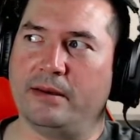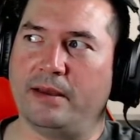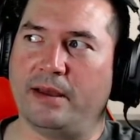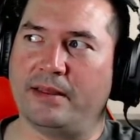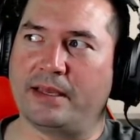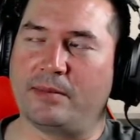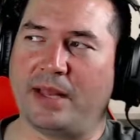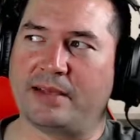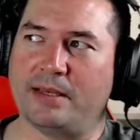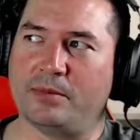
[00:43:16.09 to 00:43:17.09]
I think the
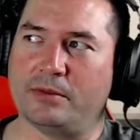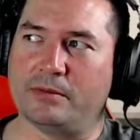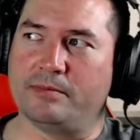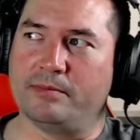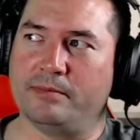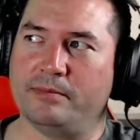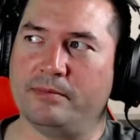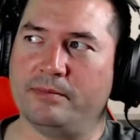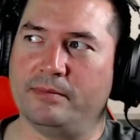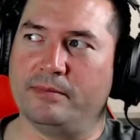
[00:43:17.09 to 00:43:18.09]
Black Temple
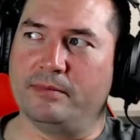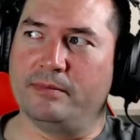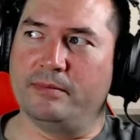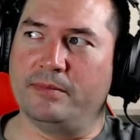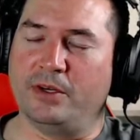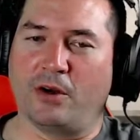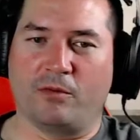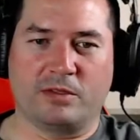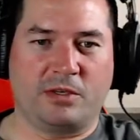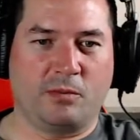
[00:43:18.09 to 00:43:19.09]
nerf
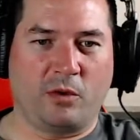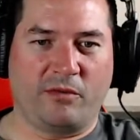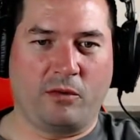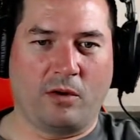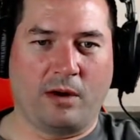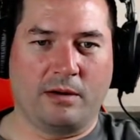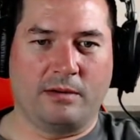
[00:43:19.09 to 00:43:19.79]
was 2.4.